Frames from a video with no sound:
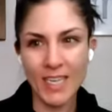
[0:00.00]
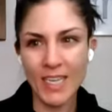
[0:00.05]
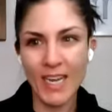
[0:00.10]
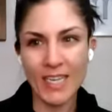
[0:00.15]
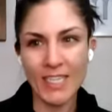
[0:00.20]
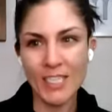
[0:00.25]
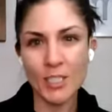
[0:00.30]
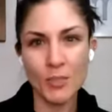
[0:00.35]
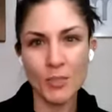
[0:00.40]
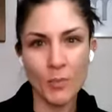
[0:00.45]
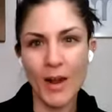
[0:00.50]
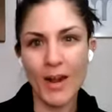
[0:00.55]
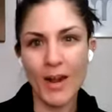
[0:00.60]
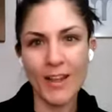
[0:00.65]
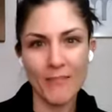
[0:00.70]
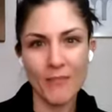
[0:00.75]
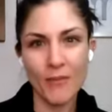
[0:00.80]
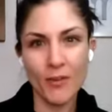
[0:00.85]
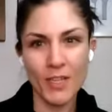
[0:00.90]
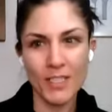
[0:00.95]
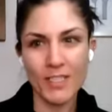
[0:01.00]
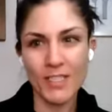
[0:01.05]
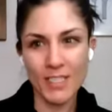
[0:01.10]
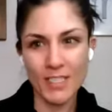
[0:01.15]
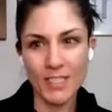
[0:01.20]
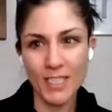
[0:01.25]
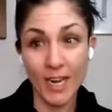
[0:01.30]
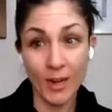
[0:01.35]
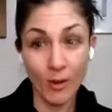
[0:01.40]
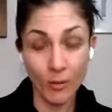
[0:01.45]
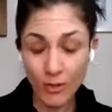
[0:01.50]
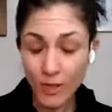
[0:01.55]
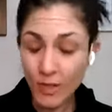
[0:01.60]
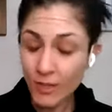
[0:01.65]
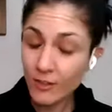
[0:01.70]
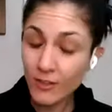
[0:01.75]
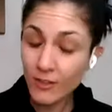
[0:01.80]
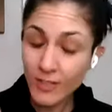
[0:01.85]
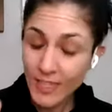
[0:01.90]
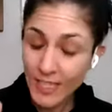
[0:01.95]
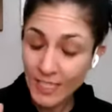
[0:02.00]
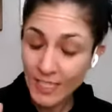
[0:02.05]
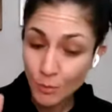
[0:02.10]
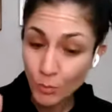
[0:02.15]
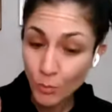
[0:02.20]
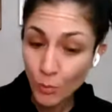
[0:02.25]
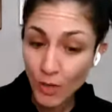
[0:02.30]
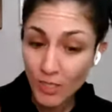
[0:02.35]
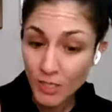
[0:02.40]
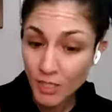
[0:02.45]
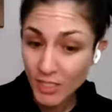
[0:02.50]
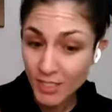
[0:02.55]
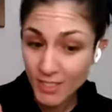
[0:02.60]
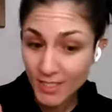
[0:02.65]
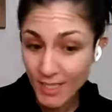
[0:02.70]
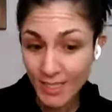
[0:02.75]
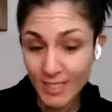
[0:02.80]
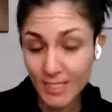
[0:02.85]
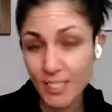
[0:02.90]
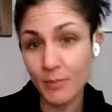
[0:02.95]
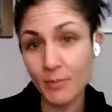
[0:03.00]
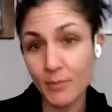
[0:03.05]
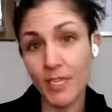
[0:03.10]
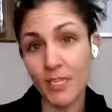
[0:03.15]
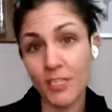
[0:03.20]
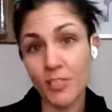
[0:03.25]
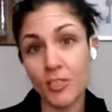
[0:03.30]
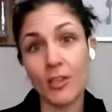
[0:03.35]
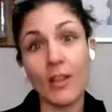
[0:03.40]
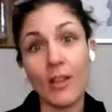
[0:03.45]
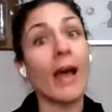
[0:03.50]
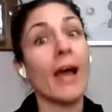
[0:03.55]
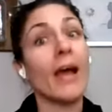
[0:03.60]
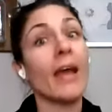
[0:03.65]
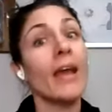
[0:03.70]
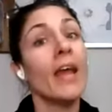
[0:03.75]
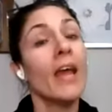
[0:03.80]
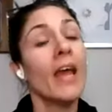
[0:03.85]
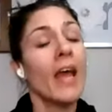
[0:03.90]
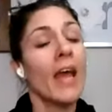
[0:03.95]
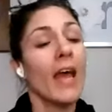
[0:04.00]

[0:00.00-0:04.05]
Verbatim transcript: Like, I just want it for the discount. Literally, that's what she said to me in July.